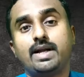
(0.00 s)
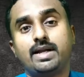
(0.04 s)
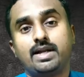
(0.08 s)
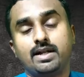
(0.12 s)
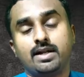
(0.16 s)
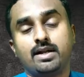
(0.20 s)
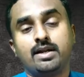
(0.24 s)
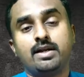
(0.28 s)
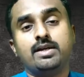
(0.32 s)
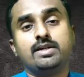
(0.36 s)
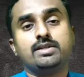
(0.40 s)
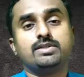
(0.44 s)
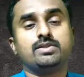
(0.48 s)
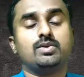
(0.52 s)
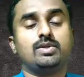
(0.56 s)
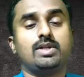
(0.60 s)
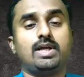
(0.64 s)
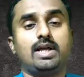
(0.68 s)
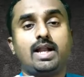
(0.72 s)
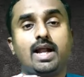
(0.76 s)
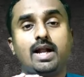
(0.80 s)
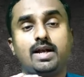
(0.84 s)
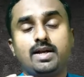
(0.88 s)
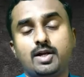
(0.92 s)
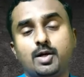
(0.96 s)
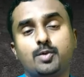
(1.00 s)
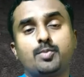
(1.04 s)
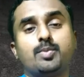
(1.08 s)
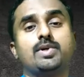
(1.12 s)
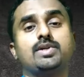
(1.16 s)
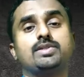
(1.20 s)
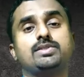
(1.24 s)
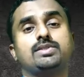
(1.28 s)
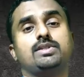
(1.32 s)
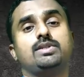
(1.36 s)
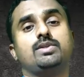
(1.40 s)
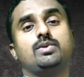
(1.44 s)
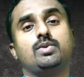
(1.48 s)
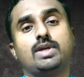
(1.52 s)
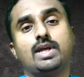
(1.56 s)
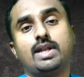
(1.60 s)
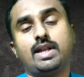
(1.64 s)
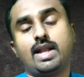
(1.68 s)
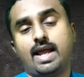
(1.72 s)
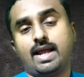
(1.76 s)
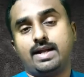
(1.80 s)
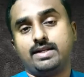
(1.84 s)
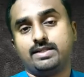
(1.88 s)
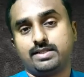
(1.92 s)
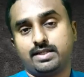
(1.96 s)
better, so that 100% you
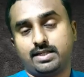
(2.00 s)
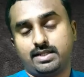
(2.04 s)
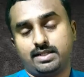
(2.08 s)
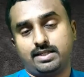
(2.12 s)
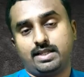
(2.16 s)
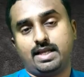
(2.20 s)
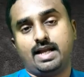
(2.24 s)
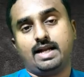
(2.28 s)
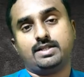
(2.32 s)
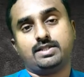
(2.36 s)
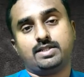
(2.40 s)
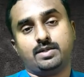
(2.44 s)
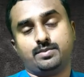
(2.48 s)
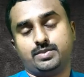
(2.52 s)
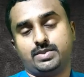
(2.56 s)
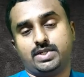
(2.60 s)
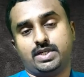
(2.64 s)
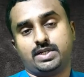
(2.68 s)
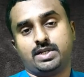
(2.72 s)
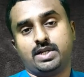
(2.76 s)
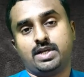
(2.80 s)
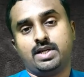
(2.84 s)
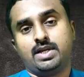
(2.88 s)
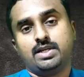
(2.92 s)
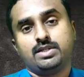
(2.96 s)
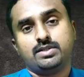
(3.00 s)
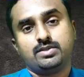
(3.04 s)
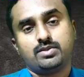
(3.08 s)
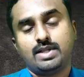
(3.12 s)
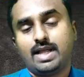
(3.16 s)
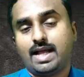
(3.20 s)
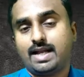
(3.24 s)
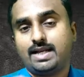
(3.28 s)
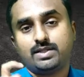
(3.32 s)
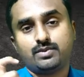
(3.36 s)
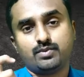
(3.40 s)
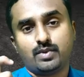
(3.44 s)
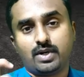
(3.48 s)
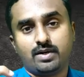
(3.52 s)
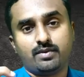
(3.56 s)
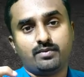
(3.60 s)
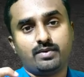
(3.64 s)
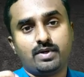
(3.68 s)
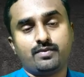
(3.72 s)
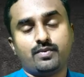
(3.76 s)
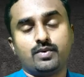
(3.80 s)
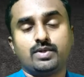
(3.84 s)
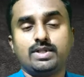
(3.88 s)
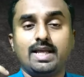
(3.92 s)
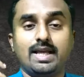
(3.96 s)
can answer in that subject. So that is one
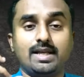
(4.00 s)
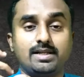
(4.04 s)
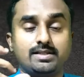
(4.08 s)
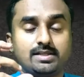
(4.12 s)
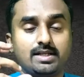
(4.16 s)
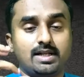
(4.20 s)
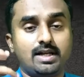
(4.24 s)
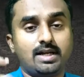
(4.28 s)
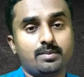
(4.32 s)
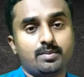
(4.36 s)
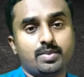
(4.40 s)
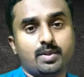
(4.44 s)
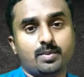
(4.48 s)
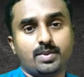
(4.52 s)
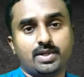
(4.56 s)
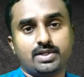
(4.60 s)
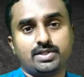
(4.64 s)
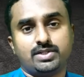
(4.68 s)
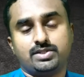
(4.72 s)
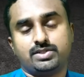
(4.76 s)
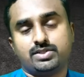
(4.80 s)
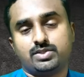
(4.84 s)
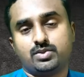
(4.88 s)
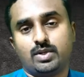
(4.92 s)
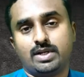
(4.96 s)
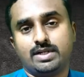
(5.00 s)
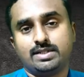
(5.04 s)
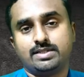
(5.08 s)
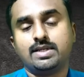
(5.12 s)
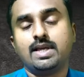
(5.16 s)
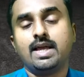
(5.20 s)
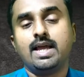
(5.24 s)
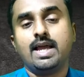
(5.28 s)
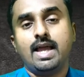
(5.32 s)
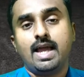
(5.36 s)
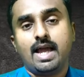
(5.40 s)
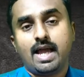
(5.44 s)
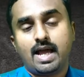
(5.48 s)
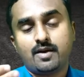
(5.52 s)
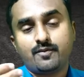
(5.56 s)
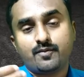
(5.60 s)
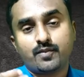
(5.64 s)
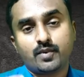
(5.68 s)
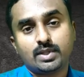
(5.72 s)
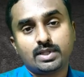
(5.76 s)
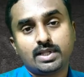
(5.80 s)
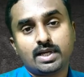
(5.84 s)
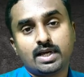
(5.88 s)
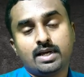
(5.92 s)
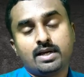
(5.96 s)
way for the excellent preparation students. And
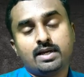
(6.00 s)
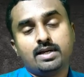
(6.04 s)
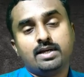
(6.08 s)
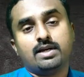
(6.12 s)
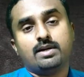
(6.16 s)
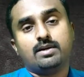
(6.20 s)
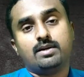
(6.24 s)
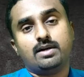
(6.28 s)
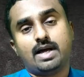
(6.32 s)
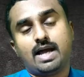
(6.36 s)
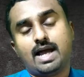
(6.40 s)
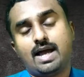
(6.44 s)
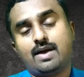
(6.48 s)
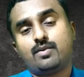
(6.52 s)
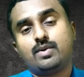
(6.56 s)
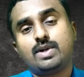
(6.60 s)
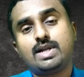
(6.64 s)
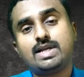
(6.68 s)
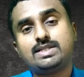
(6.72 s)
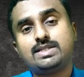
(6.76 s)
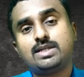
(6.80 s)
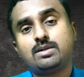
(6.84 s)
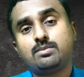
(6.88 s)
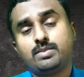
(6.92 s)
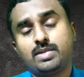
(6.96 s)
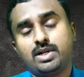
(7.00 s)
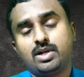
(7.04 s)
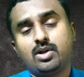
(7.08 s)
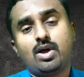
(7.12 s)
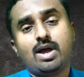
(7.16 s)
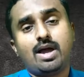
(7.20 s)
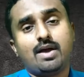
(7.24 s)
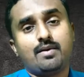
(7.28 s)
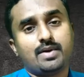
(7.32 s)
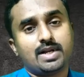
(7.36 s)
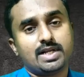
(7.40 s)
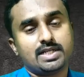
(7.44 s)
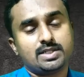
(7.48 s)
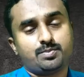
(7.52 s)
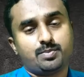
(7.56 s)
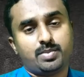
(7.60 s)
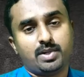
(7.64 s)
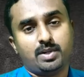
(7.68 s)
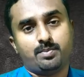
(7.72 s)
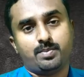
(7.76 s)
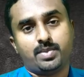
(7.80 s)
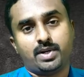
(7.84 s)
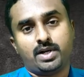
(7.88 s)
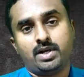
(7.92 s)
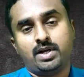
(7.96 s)
for the average and below average
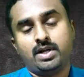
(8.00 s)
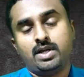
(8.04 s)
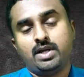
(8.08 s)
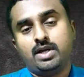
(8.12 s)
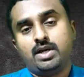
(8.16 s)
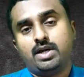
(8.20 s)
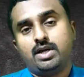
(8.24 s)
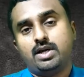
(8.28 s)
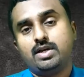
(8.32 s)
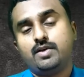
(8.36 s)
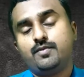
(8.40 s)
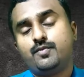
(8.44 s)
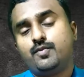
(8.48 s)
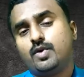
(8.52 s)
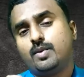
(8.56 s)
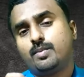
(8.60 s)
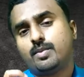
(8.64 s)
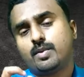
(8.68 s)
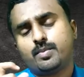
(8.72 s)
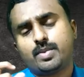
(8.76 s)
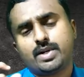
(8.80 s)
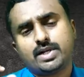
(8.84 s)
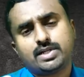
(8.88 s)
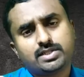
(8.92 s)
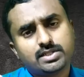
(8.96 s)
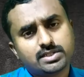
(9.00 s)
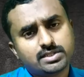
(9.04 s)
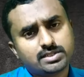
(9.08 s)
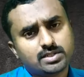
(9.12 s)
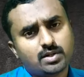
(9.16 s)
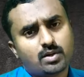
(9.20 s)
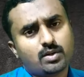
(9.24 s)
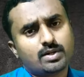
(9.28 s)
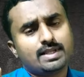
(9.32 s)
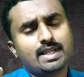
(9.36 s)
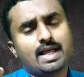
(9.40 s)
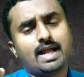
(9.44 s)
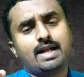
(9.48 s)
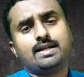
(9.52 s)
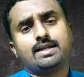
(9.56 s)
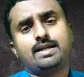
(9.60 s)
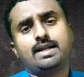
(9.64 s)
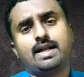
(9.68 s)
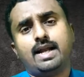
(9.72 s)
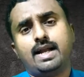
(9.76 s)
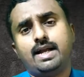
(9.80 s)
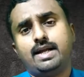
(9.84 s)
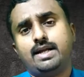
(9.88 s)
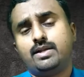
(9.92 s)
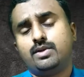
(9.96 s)
people, if your preparation is not that
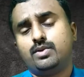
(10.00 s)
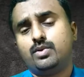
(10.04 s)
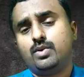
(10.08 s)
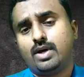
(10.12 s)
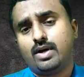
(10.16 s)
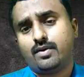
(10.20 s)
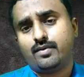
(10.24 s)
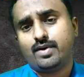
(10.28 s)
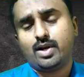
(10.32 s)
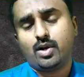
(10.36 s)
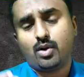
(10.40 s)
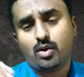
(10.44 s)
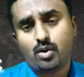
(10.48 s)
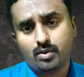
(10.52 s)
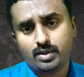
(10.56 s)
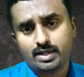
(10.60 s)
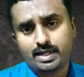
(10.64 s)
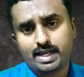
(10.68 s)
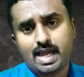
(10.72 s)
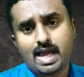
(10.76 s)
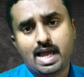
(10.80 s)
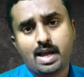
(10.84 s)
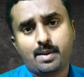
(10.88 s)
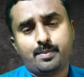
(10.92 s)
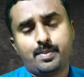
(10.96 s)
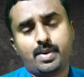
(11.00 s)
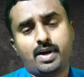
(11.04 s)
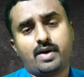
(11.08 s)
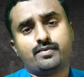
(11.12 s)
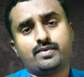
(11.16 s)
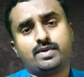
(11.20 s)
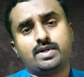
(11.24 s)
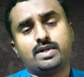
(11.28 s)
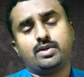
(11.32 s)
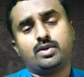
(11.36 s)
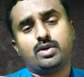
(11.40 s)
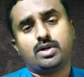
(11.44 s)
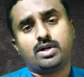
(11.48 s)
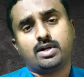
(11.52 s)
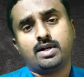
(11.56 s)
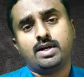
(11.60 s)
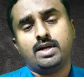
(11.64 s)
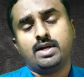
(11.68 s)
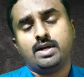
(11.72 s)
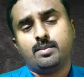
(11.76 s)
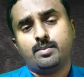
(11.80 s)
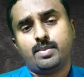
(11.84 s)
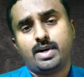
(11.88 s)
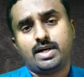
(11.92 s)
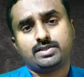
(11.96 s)
great, you have a long gap after your
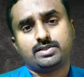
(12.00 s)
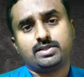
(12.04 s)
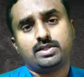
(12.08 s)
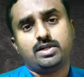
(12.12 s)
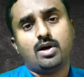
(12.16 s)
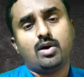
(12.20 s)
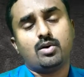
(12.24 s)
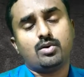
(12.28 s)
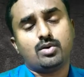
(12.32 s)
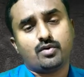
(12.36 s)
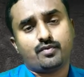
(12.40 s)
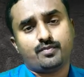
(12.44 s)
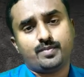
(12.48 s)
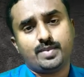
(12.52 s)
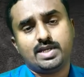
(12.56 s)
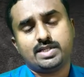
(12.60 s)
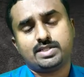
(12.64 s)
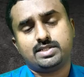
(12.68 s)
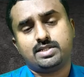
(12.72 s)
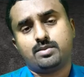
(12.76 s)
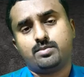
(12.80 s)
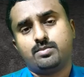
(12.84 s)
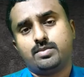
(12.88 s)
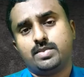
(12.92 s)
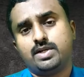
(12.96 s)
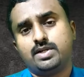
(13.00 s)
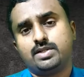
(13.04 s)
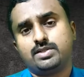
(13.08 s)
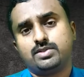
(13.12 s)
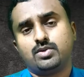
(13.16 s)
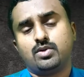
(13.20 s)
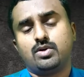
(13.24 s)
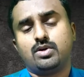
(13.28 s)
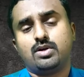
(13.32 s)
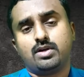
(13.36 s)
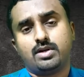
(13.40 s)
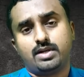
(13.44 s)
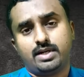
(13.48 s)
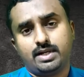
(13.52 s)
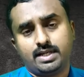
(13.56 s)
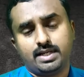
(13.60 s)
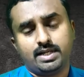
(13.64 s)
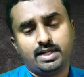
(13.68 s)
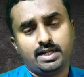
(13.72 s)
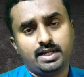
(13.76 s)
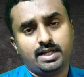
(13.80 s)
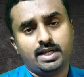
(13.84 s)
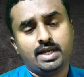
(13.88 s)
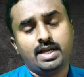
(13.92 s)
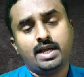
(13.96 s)
passing out of BHMS or a
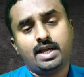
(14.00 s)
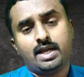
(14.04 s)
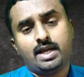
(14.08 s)
degree